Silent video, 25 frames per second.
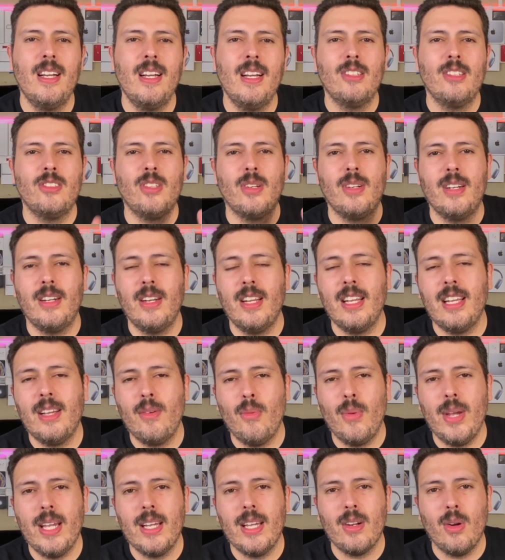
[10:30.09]
So
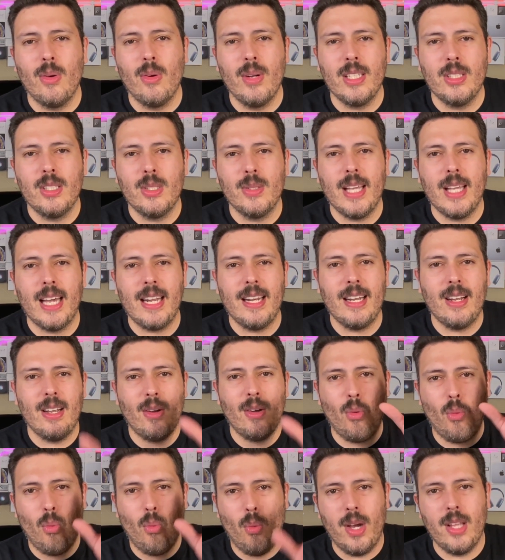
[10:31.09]
we can only do that
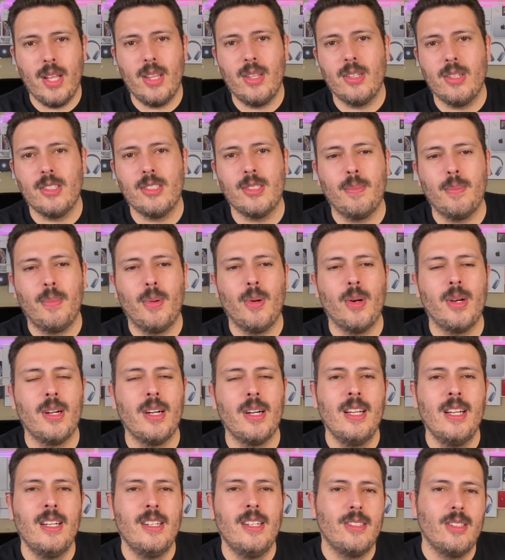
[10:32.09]
with your support.
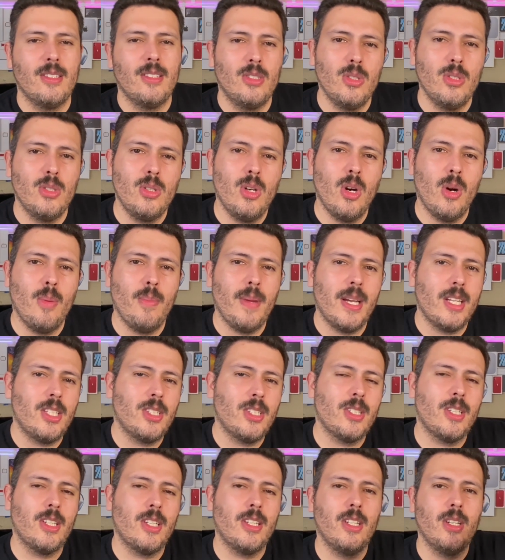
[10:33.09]
So do go make
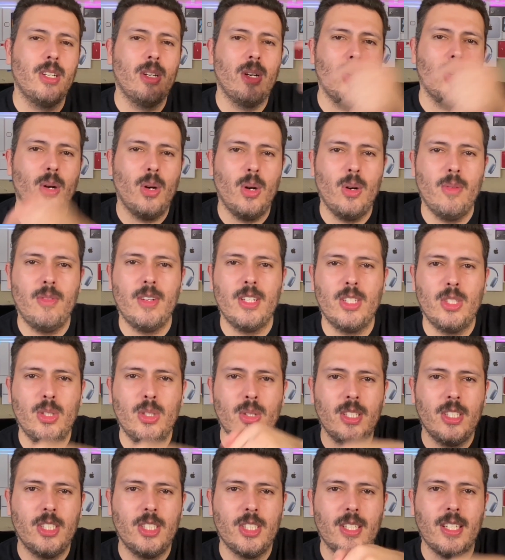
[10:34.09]
sure you go over to
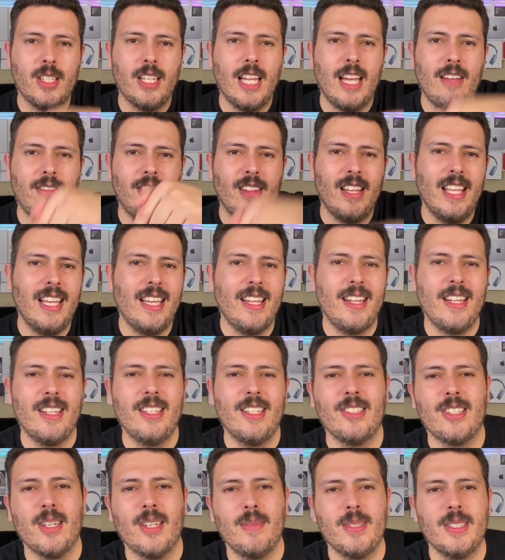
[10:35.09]
the Jira Life, link in the
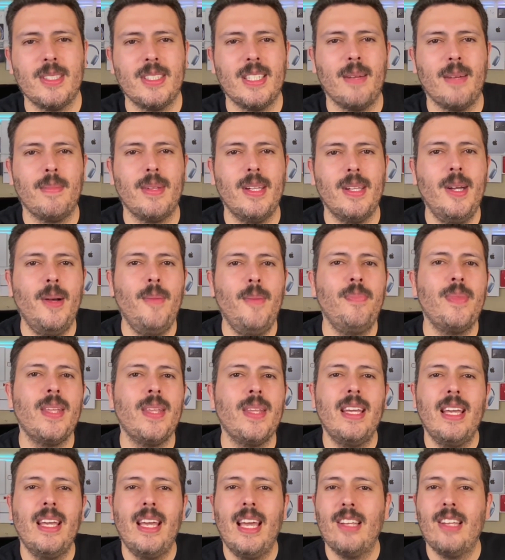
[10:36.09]
description down below,
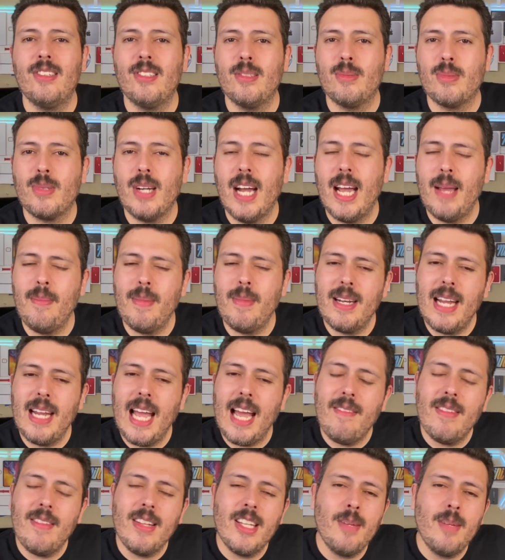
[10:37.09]
and subscribe and
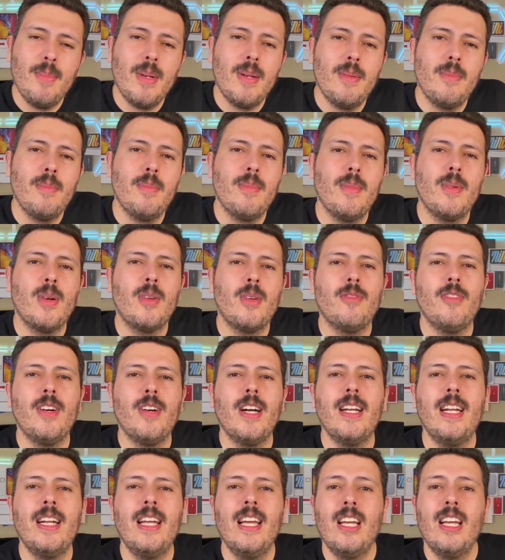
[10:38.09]
have a little bit more
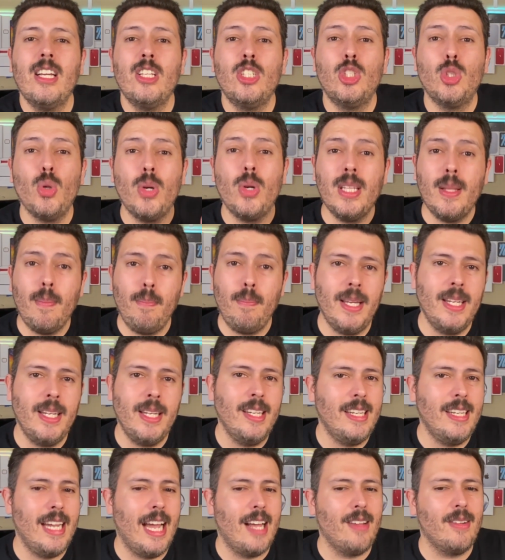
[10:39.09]
fun. Join the
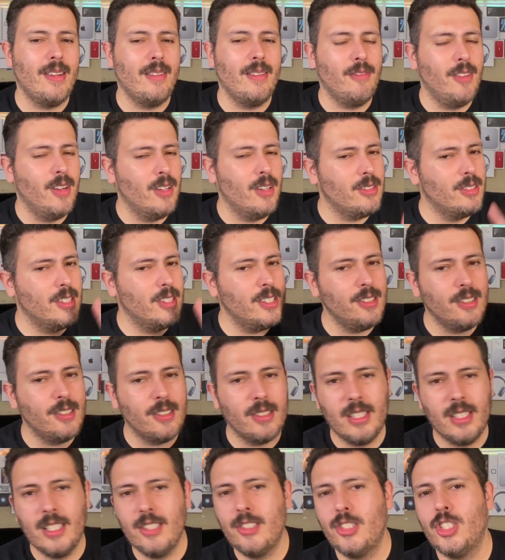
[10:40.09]
peanut gallery, folks. This,
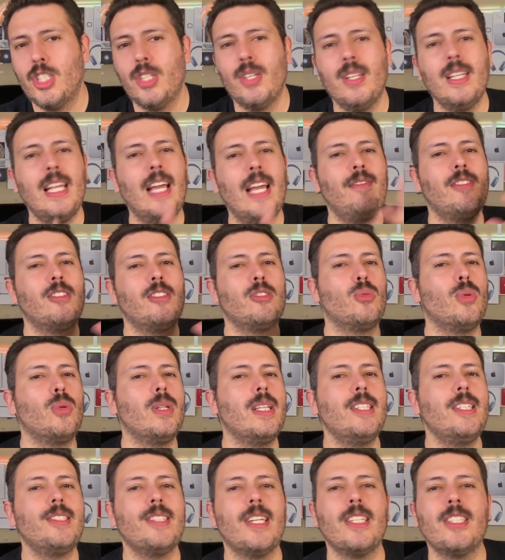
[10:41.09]
this Jira Life is
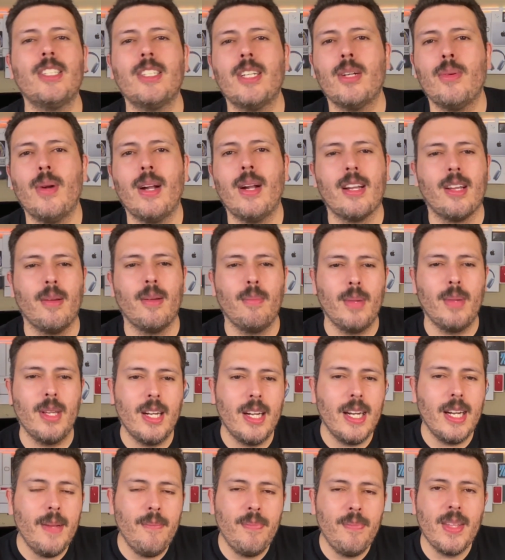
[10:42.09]
really centered around
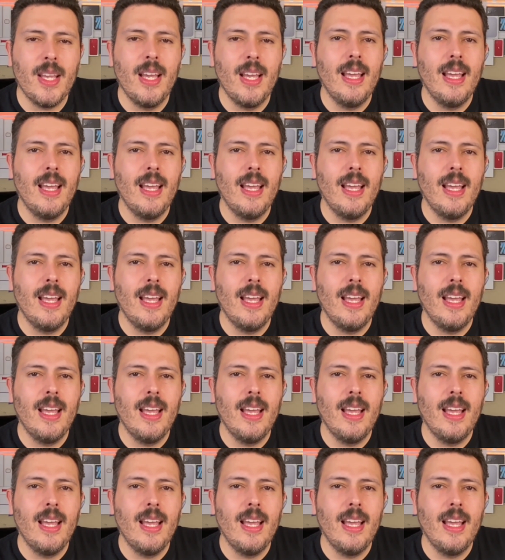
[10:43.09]
community.